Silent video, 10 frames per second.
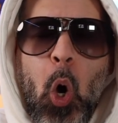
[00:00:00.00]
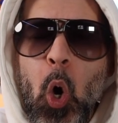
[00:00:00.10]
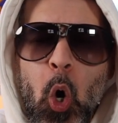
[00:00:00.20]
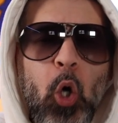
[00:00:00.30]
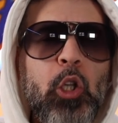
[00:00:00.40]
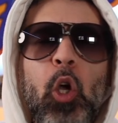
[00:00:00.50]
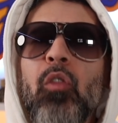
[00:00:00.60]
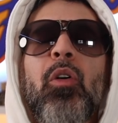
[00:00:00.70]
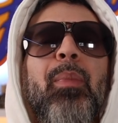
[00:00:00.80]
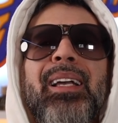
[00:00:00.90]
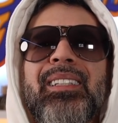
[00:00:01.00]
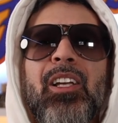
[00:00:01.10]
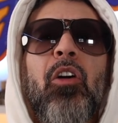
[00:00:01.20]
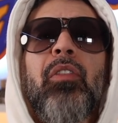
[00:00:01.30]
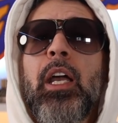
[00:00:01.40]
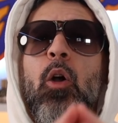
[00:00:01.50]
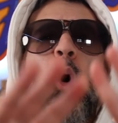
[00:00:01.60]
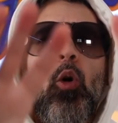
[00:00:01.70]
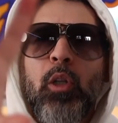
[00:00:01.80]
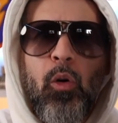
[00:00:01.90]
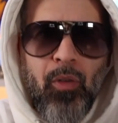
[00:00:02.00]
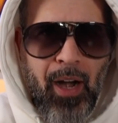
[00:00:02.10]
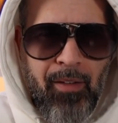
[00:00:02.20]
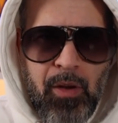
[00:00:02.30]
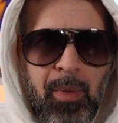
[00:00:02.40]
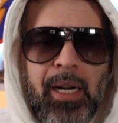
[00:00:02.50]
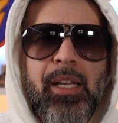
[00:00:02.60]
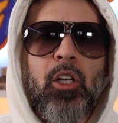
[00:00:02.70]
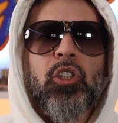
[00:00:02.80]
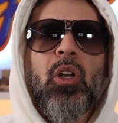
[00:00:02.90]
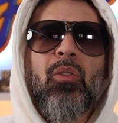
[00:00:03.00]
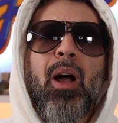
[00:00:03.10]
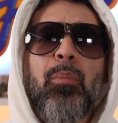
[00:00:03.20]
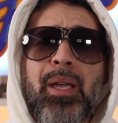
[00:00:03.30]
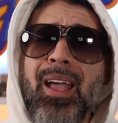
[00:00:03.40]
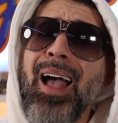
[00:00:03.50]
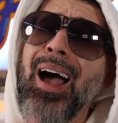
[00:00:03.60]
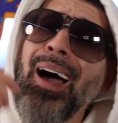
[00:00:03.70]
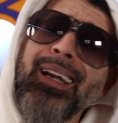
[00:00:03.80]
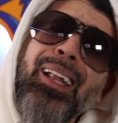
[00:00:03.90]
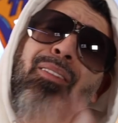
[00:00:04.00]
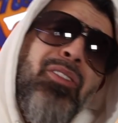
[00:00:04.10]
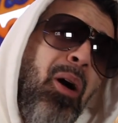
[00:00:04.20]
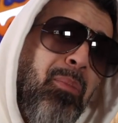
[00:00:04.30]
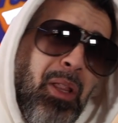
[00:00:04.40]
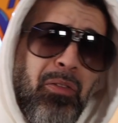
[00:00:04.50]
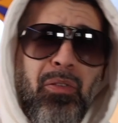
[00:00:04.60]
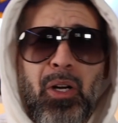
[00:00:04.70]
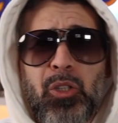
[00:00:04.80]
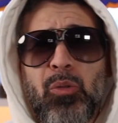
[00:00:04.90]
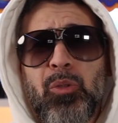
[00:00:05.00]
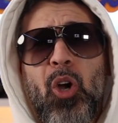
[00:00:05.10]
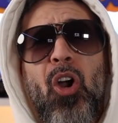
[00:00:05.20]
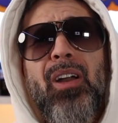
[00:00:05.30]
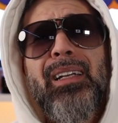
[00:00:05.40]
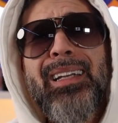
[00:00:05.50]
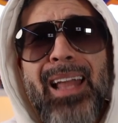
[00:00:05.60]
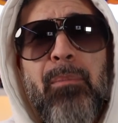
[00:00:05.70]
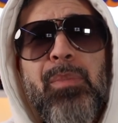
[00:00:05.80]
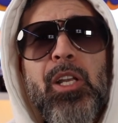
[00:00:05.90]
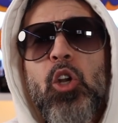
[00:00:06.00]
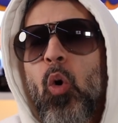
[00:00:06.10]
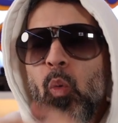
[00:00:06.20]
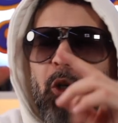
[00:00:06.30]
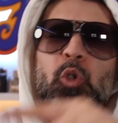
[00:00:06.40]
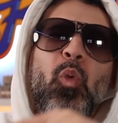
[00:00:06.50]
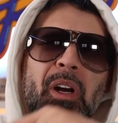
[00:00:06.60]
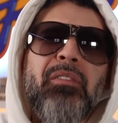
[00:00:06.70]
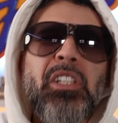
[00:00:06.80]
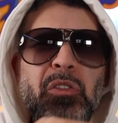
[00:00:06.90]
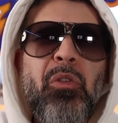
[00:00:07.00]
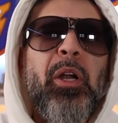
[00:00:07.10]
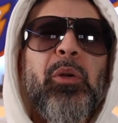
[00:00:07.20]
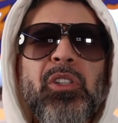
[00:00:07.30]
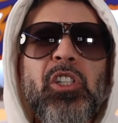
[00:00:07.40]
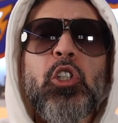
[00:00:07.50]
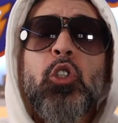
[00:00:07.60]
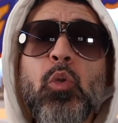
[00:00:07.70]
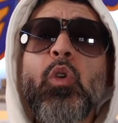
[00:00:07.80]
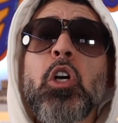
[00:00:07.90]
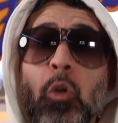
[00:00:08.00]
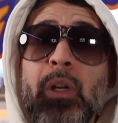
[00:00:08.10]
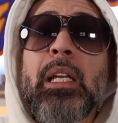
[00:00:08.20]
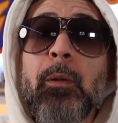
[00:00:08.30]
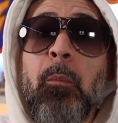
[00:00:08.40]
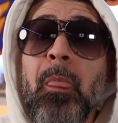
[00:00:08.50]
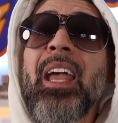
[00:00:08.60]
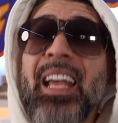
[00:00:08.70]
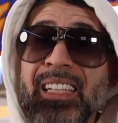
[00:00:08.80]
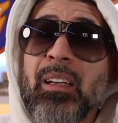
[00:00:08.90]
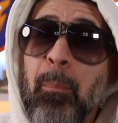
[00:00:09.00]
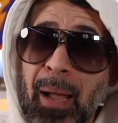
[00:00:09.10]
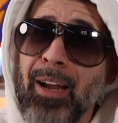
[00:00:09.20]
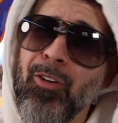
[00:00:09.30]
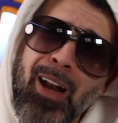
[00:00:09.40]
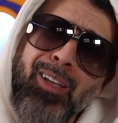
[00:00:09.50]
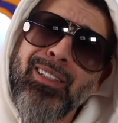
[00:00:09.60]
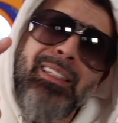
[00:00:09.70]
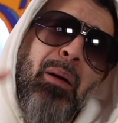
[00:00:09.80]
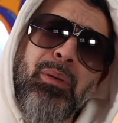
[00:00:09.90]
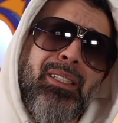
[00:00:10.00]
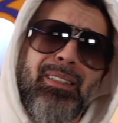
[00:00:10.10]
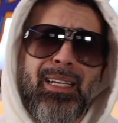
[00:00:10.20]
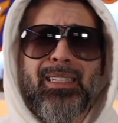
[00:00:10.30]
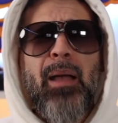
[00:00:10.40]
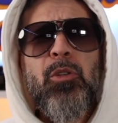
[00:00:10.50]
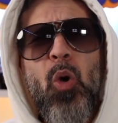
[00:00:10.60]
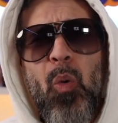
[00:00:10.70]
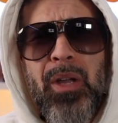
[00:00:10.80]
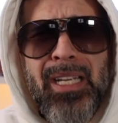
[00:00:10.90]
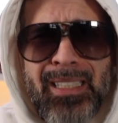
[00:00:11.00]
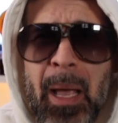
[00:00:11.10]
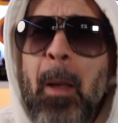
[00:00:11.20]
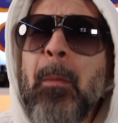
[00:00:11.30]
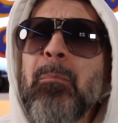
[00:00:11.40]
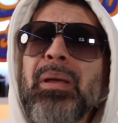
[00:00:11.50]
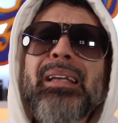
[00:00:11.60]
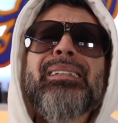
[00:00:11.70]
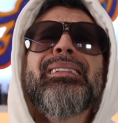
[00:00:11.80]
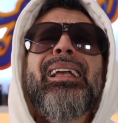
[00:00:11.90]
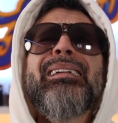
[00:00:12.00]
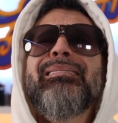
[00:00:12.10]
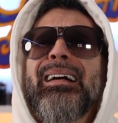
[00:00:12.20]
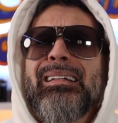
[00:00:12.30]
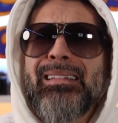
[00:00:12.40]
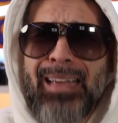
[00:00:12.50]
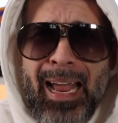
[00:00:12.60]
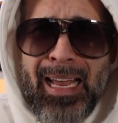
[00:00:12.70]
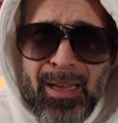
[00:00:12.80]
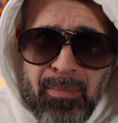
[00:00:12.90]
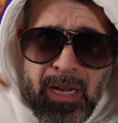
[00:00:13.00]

all over myself and all over everybody else around me. I love y'all motherfuckers from the heart. Let me know which one of these fragrances you agree is a banger, and I'll see y'all bitches next time. You know who it is. Biggest in the game.